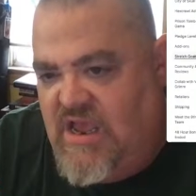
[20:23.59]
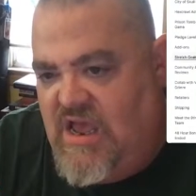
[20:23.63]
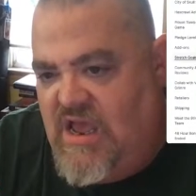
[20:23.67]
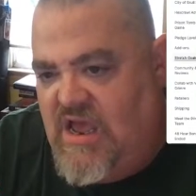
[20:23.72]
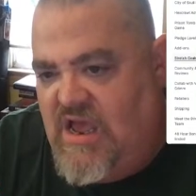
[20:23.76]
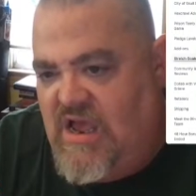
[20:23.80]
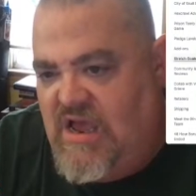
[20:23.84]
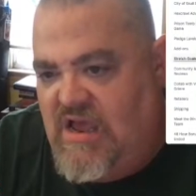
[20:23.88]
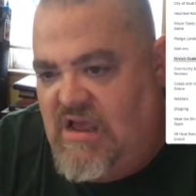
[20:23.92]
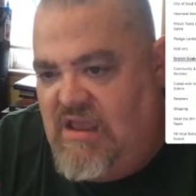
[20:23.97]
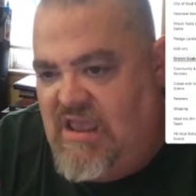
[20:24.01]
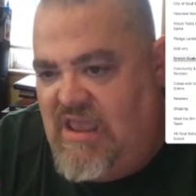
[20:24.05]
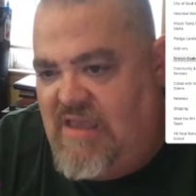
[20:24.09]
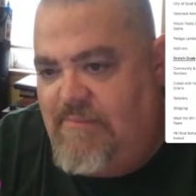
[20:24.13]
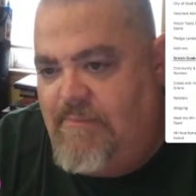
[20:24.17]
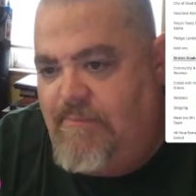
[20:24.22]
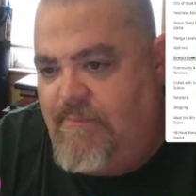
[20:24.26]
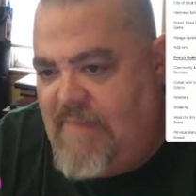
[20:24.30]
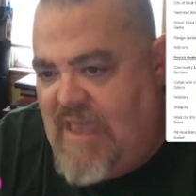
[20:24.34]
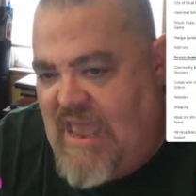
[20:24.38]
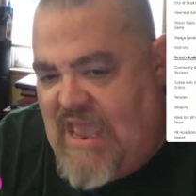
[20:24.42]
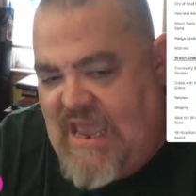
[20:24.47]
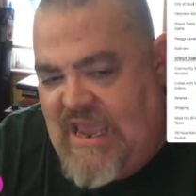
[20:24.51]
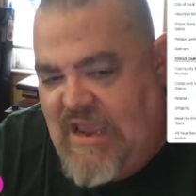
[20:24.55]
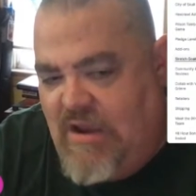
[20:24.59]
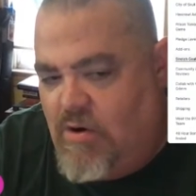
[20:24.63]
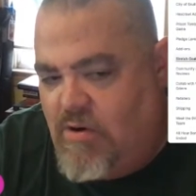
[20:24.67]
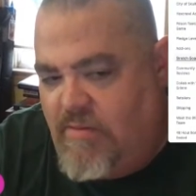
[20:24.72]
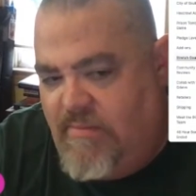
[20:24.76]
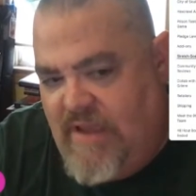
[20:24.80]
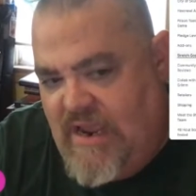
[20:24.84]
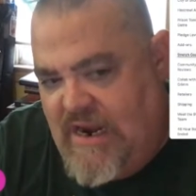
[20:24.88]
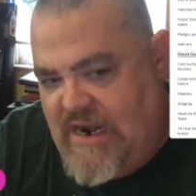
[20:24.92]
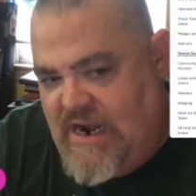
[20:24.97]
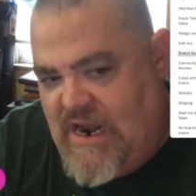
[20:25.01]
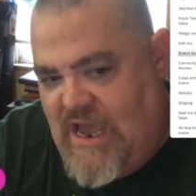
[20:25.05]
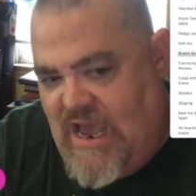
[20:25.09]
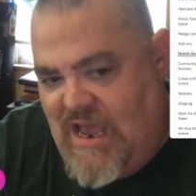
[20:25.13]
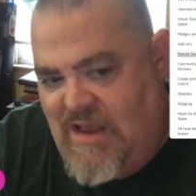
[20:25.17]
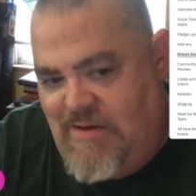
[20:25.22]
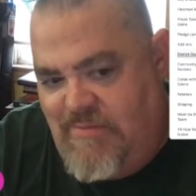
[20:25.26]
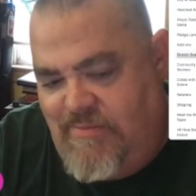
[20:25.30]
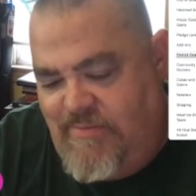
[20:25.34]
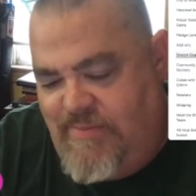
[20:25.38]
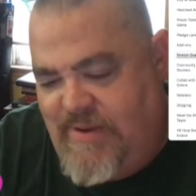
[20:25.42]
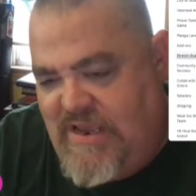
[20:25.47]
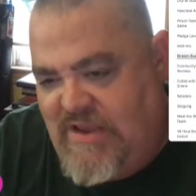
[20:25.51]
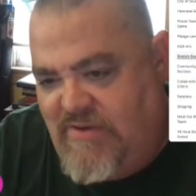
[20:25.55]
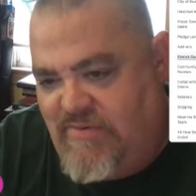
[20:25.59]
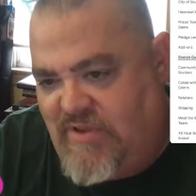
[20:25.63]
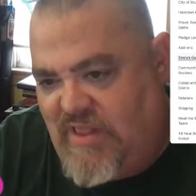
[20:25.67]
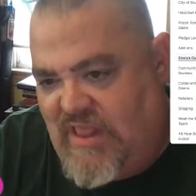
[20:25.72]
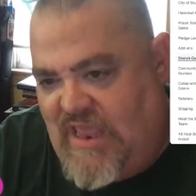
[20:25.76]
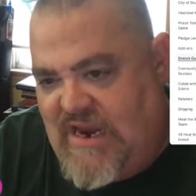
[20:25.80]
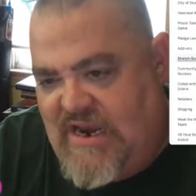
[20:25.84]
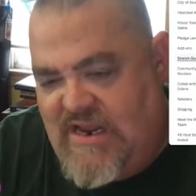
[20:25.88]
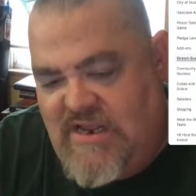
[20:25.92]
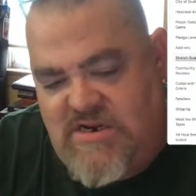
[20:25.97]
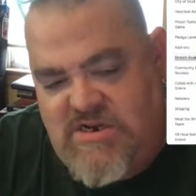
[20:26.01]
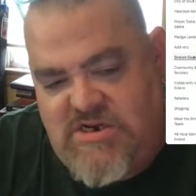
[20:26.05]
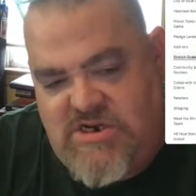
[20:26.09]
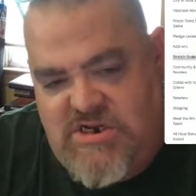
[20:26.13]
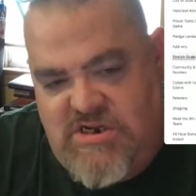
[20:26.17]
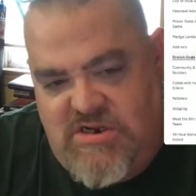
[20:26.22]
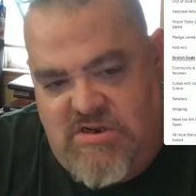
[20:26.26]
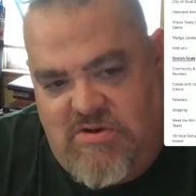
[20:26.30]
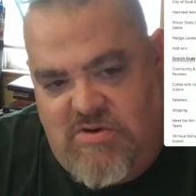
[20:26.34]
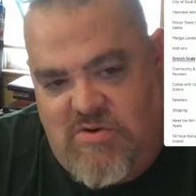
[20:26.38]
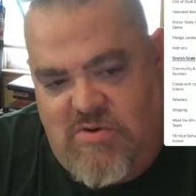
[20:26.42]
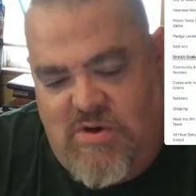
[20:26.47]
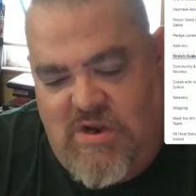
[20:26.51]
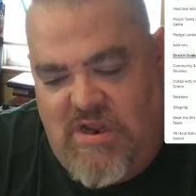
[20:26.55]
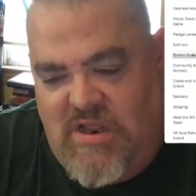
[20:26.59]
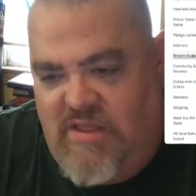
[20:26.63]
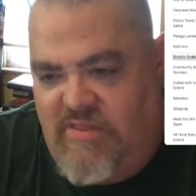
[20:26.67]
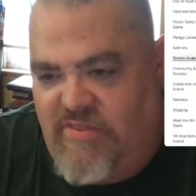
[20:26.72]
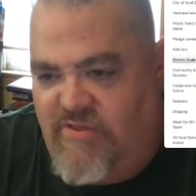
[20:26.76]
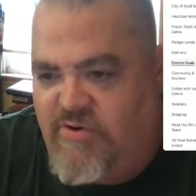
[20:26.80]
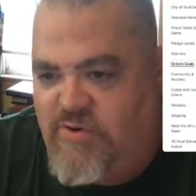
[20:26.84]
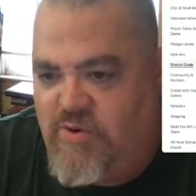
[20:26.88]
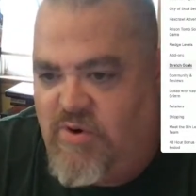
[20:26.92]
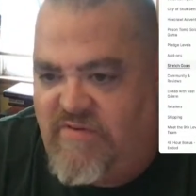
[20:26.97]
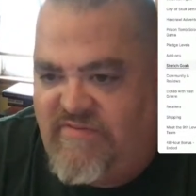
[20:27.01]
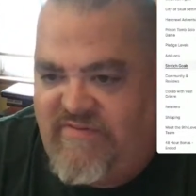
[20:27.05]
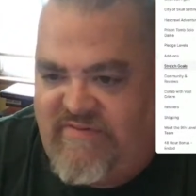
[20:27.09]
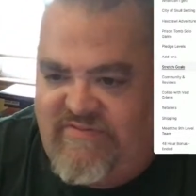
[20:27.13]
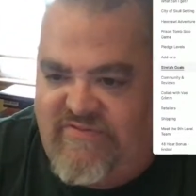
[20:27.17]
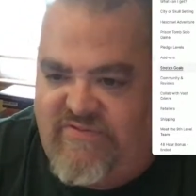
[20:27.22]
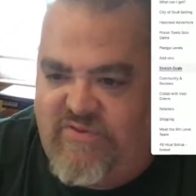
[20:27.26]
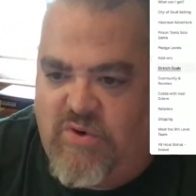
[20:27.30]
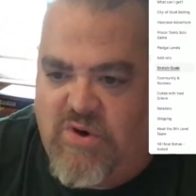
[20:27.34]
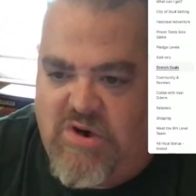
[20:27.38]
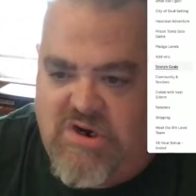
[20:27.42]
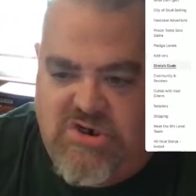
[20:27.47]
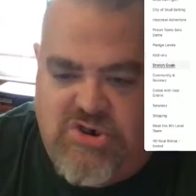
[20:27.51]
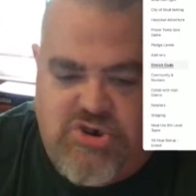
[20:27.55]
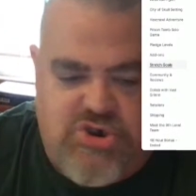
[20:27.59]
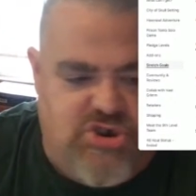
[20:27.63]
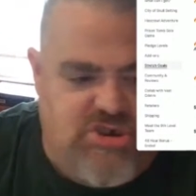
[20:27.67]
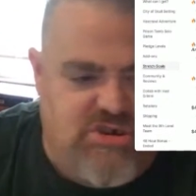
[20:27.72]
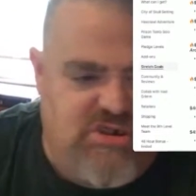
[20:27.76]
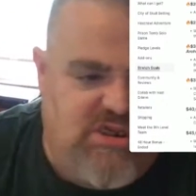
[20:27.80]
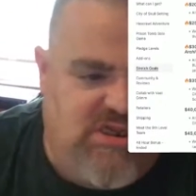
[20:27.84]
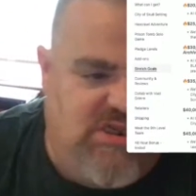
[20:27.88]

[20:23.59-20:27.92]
It may or may not be related to the Dwarven Forge